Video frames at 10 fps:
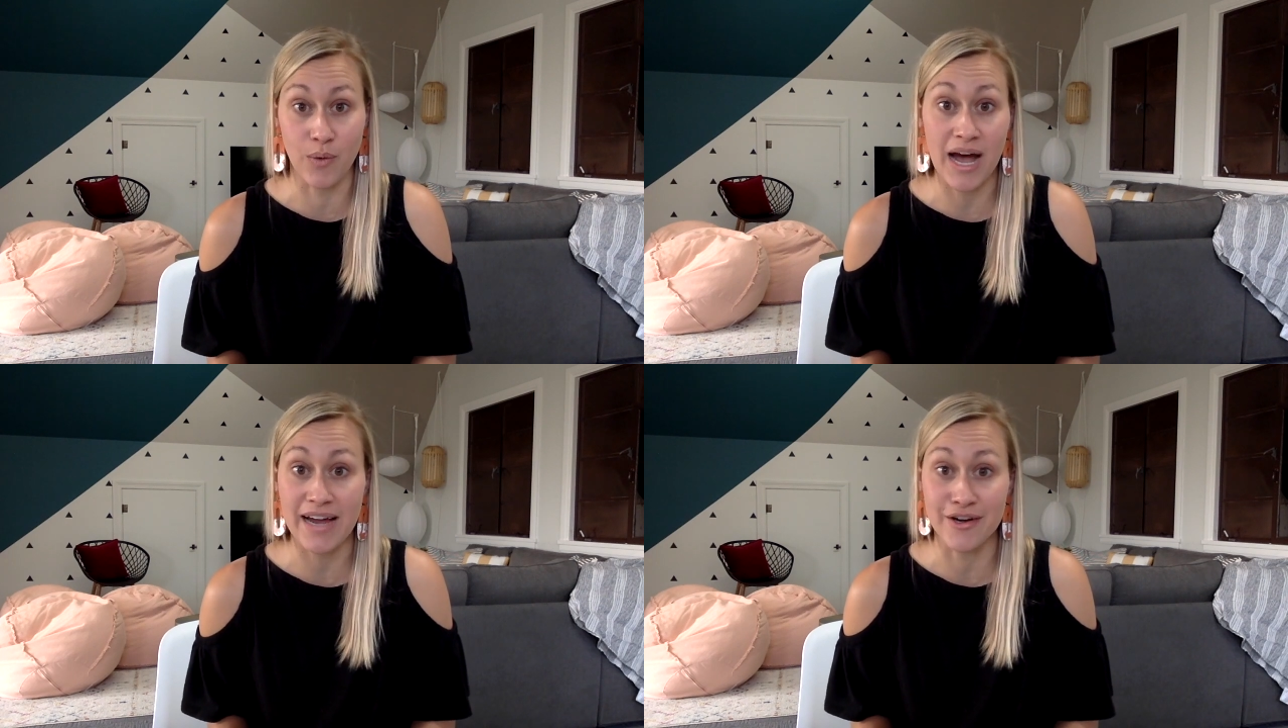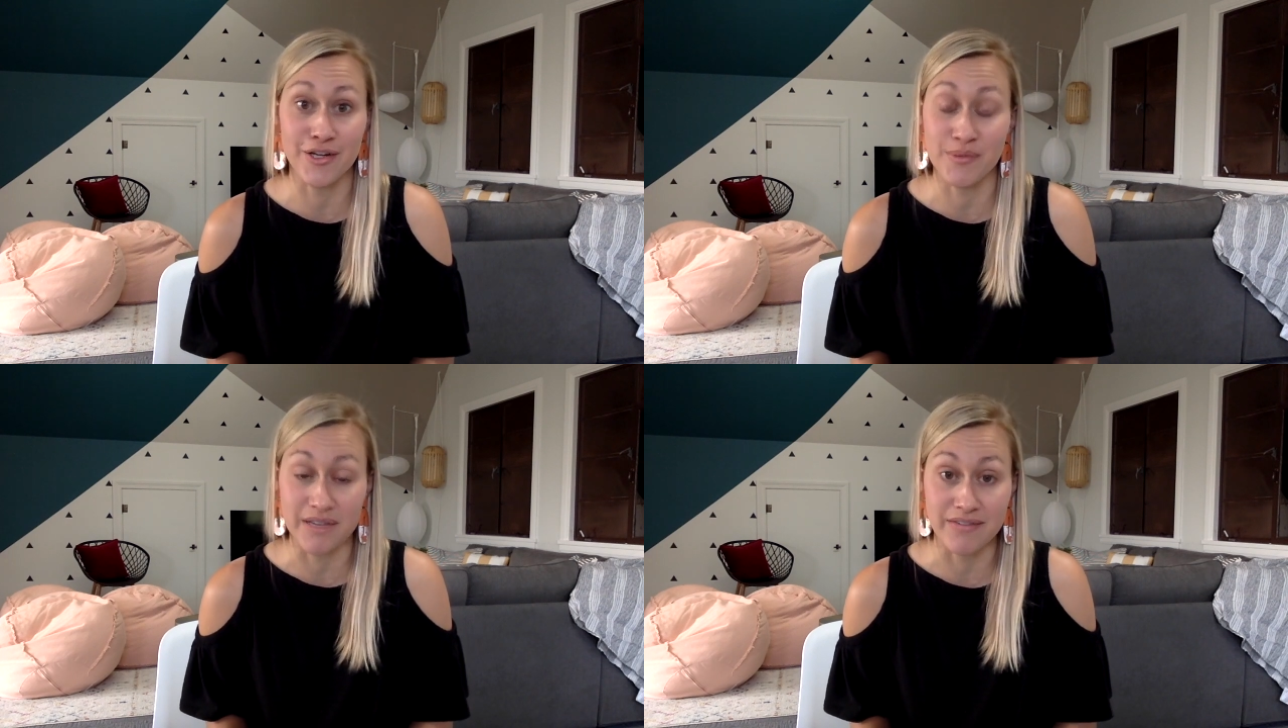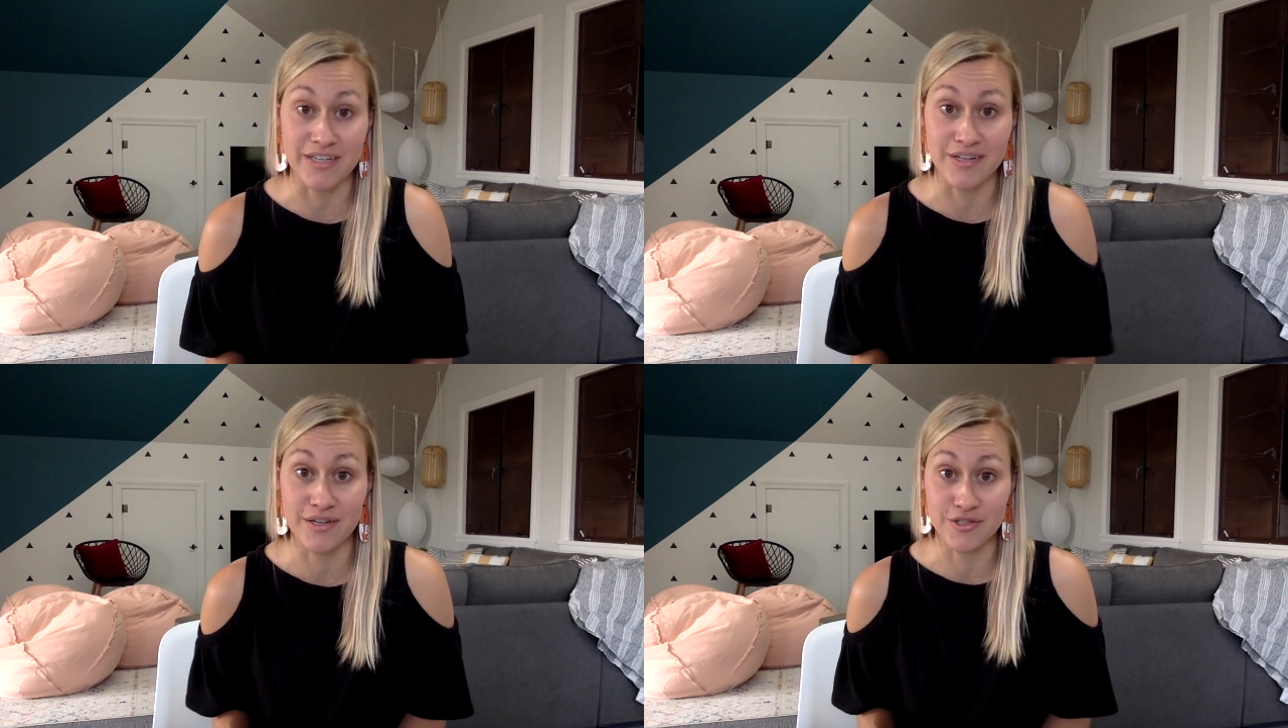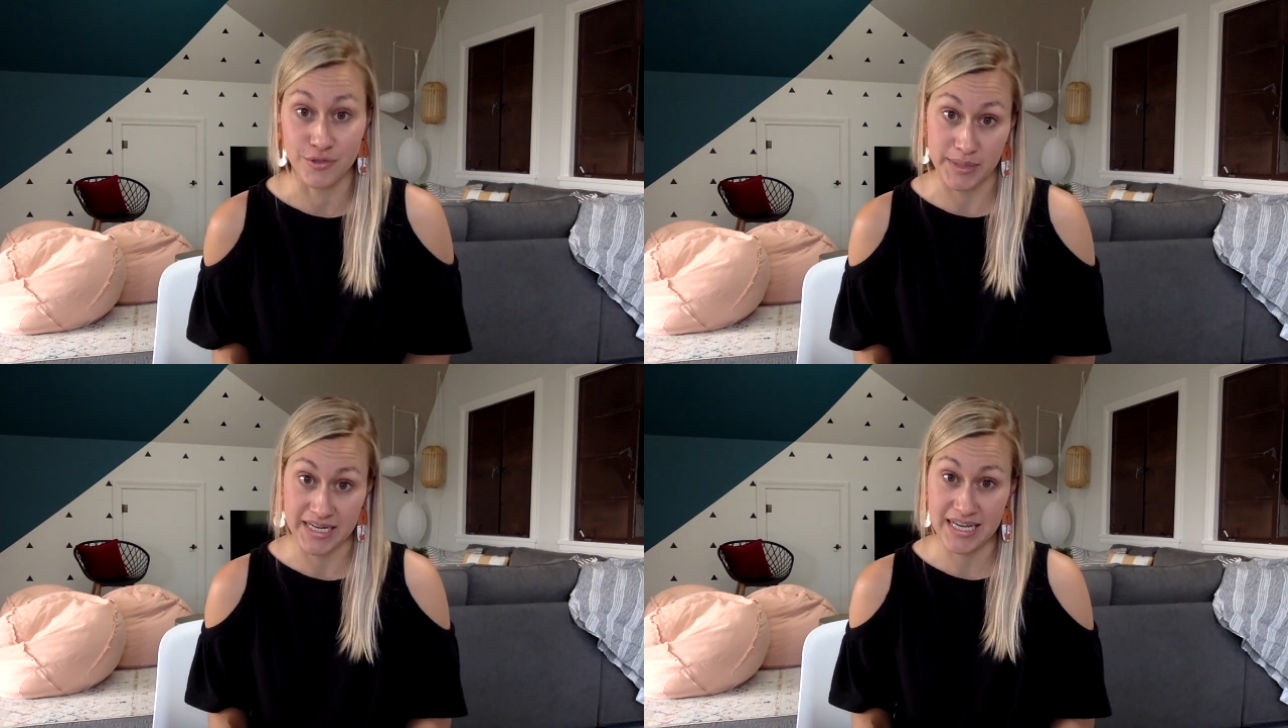Why are you even
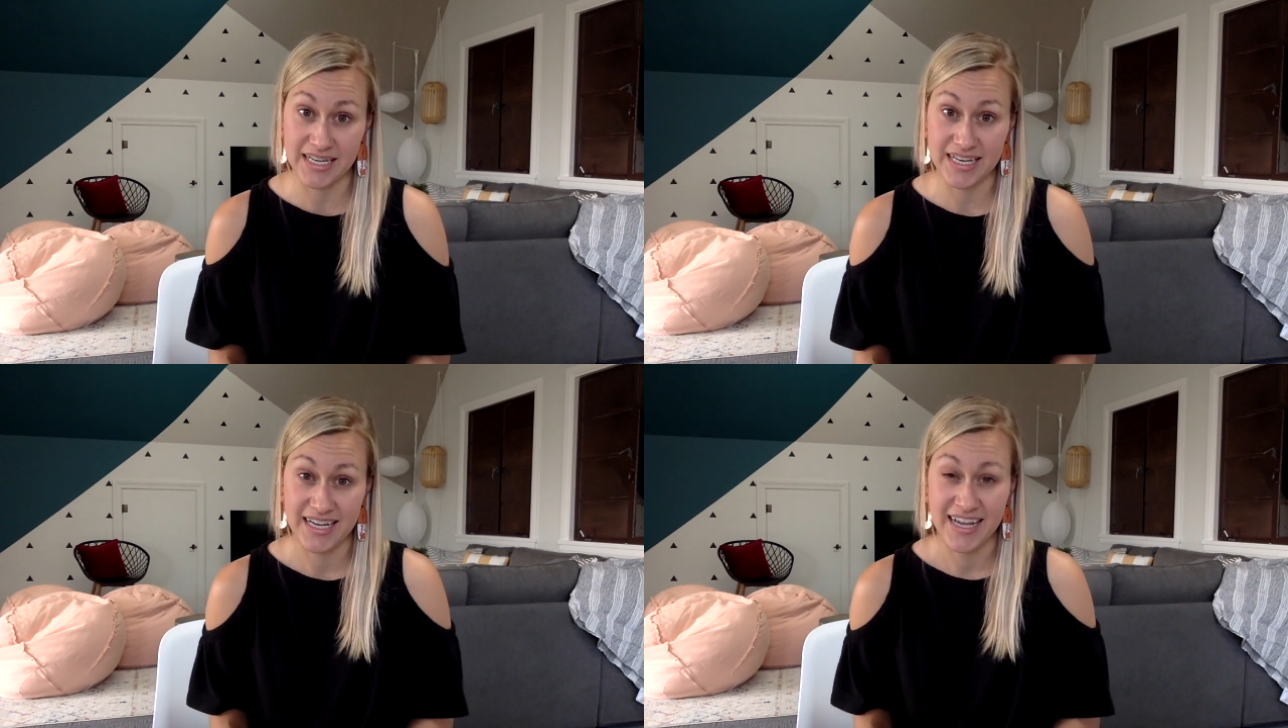doing it?